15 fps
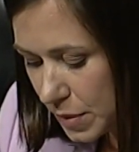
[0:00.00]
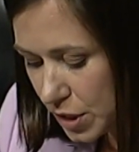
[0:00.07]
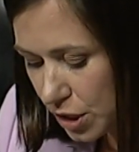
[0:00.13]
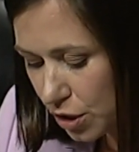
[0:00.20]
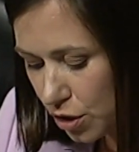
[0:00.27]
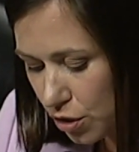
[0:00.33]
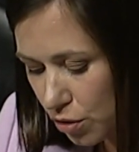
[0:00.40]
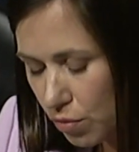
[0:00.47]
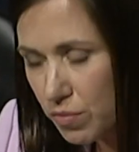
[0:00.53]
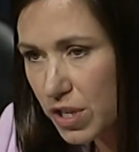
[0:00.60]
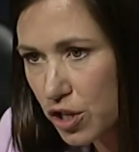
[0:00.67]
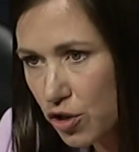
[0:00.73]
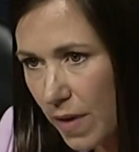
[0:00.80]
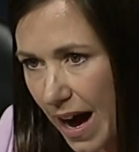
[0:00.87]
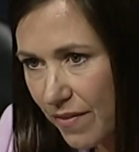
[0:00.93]

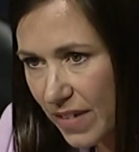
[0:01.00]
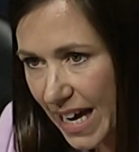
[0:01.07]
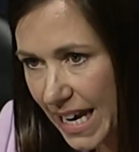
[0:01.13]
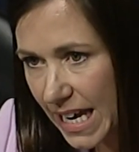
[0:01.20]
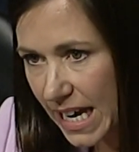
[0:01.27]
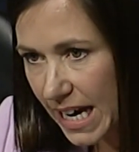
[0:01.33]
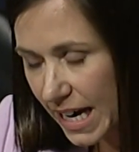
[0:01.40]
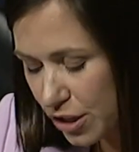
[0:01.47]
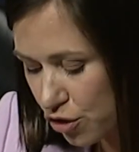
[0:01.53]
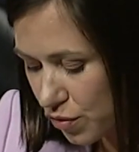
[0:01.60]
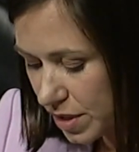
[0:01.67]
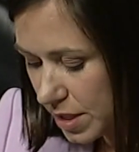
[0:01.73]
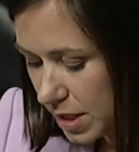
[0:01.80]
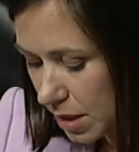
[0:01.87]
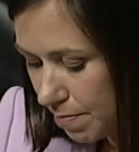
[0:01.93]
did you have any
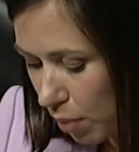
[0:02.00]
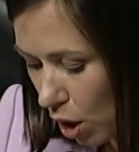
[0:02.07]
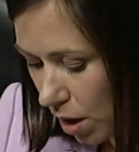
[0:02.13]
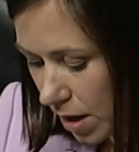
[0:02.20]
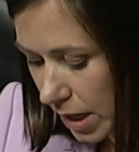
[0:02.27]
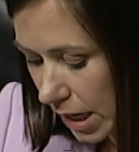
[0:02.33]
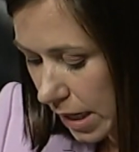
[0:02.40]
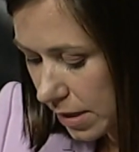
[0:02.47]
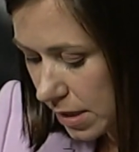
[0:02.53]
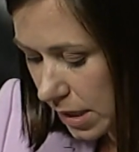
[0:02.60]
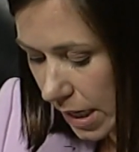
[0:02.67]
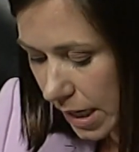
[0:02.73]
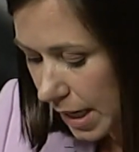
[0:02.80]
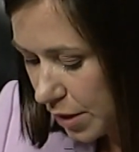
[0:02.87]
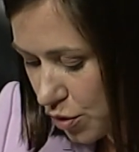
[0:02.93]
interested parties
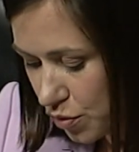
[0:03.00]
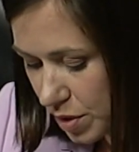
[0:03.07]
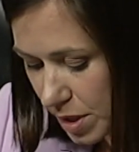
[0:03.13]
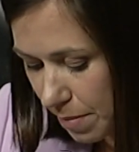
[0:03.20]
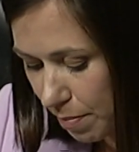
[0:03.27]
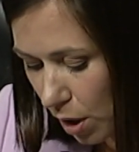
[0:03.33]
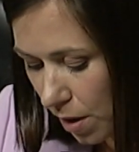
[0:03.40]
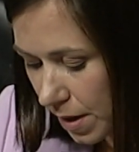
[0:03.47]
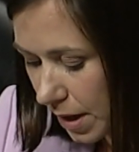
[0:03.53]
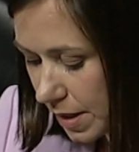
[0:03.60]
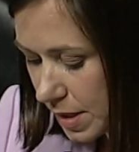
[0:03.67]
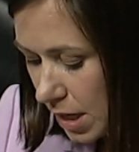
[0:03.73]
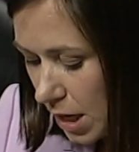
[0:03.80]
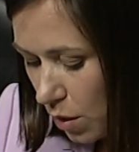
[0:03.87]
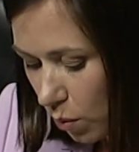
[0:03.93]

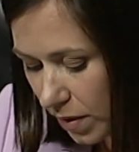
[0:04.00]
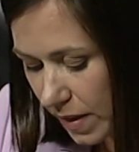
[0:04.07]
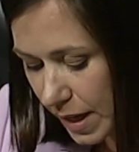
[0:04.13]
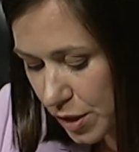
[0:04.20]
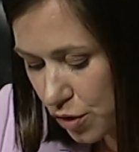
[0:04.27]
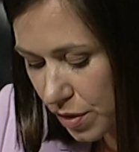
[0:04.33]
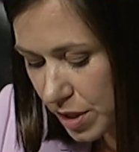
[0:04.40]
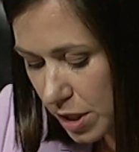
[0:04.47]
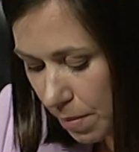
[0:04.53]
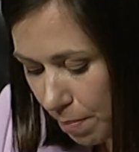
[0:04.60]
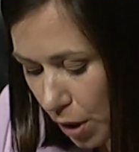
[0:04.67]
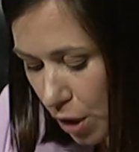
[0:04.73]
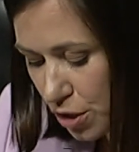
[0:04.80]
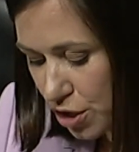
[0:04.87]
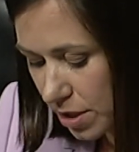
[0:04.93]
with interest to
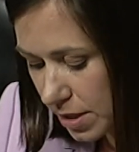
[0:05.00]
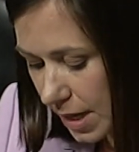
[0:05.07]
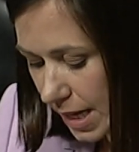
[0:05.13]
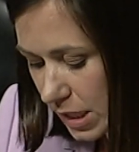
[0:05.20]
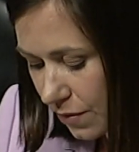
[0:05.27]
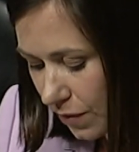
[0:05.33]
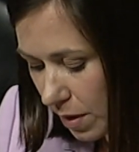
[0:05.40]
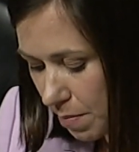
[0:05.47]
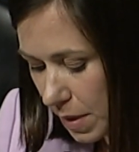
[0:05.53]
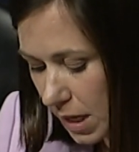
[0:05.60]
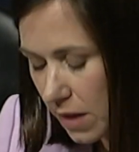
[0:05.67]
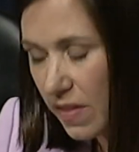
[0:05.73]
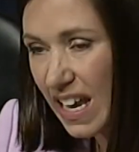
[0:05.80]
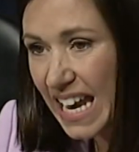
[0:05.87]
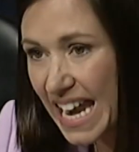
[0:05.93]
purchase
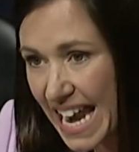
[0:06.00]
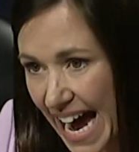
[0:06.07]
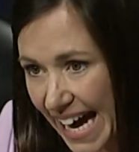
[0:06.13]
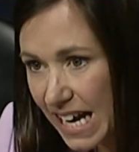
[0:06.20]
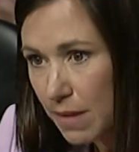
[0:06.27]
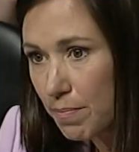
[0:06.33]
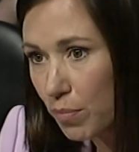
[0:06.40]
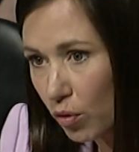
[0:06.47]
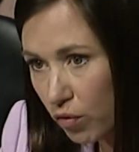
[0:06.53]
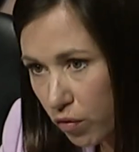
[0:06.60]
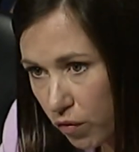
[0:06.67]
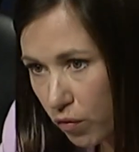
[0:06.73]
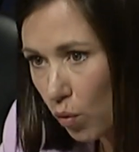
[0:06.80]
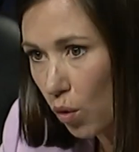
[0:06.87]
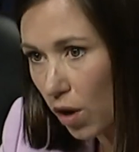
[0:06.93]
SVB the night
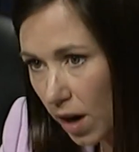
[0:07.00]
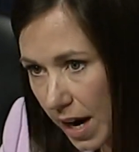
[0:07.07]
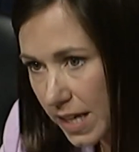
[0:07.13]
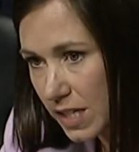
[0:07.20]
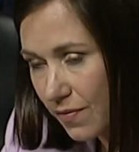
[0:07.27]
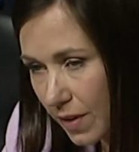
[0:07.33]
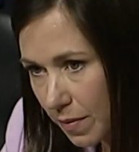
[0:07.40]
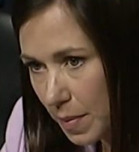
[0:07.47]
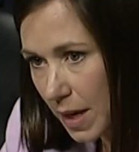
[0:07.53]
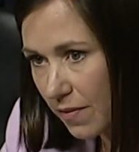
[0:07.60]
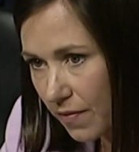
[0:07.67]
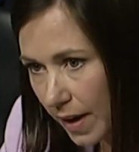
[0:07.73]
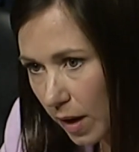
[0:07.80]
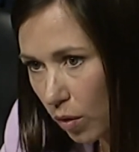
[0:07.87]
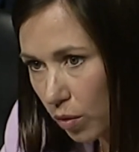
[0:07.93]
before
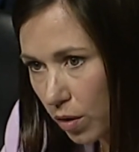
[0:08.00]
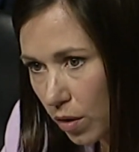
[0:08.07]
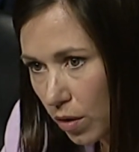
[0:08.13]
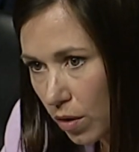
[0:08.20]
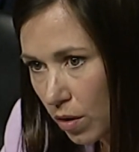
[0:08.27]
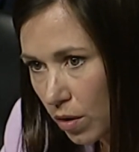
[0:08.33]
SVB failed?